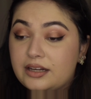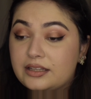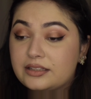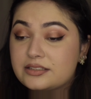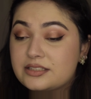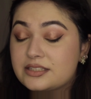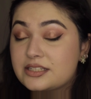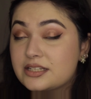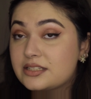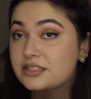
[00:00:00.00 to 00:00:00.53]

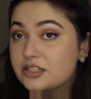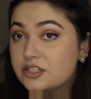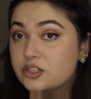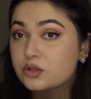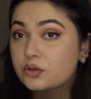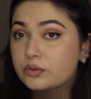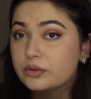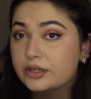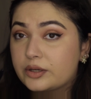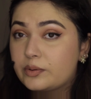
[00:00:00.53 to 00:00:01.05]
since it's
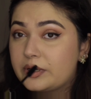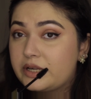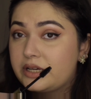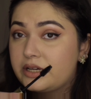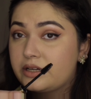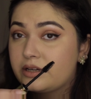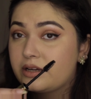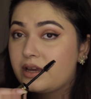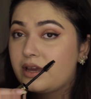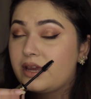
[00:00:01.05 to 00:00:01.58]
so
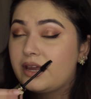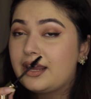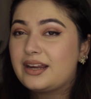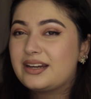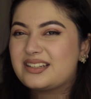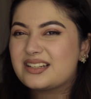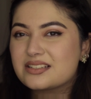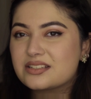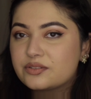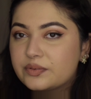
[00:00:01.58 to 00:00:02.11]
liquidy, it
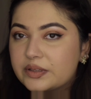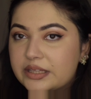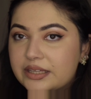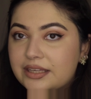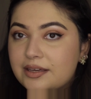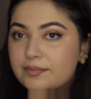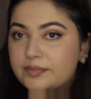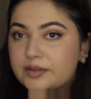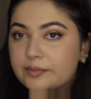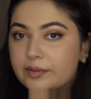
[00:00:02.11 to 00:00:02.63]
doesn't really
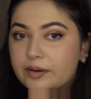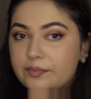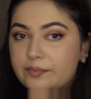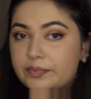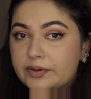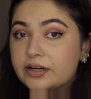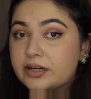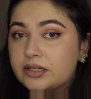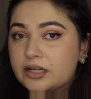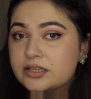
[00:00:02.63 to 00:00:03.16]
keep them up,
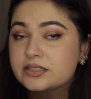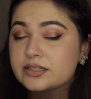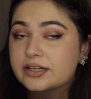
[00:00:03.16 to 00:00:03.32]
but it does